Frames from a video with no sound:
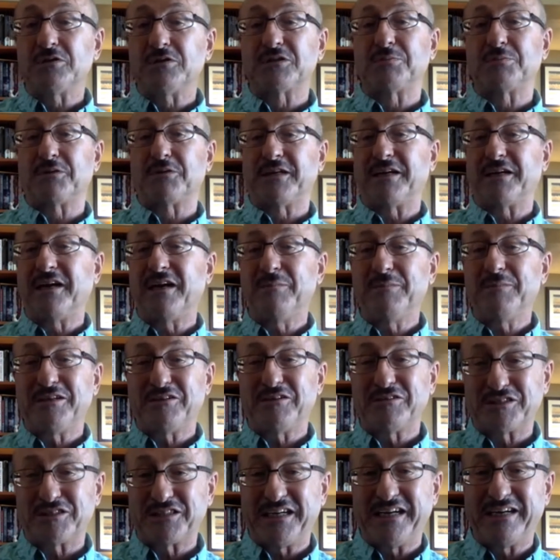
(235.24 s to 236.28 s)
when I come here
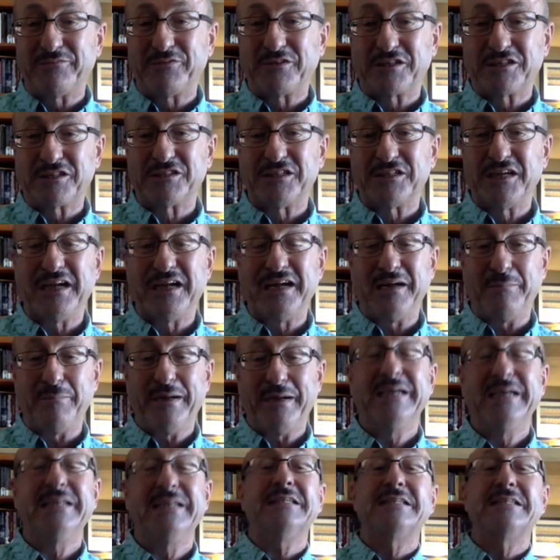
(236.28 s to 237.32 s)
is to have a good time.
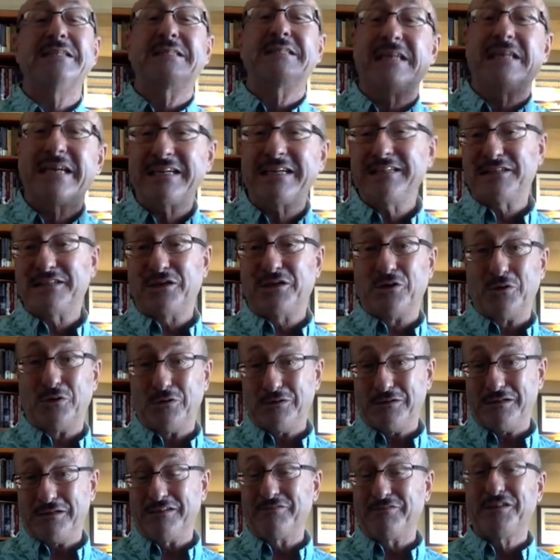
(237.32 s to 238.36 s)
And the second goal
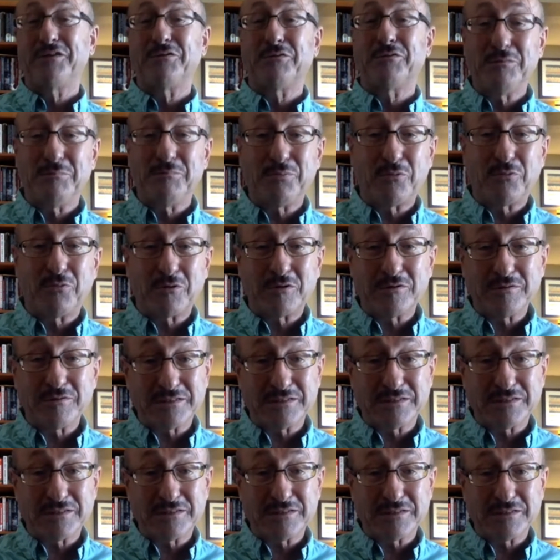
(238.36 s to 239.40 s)
of equal importance
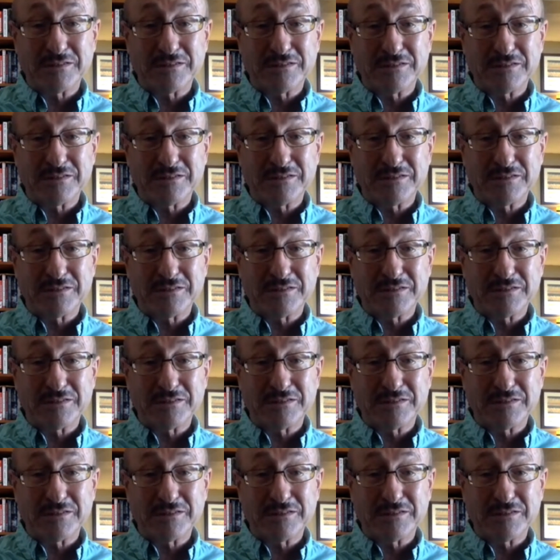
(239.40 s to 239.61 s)
is